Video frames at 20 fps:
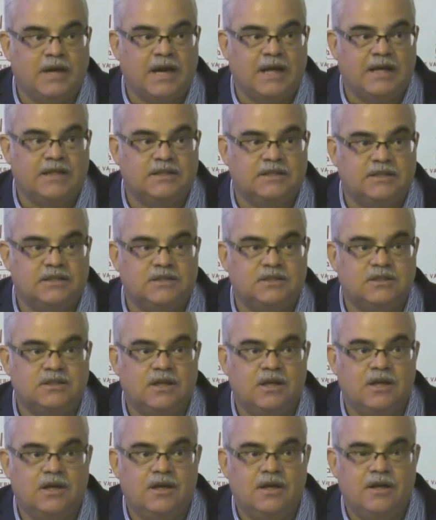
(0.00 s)
crisis,
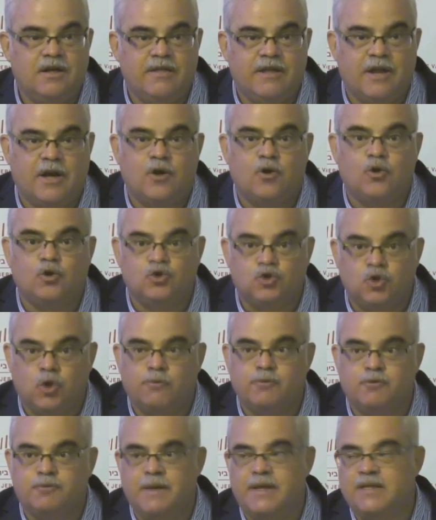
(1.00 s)
there are no
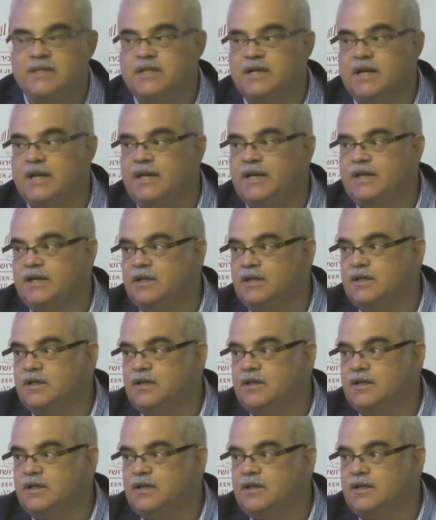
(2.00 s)
jobs, basically.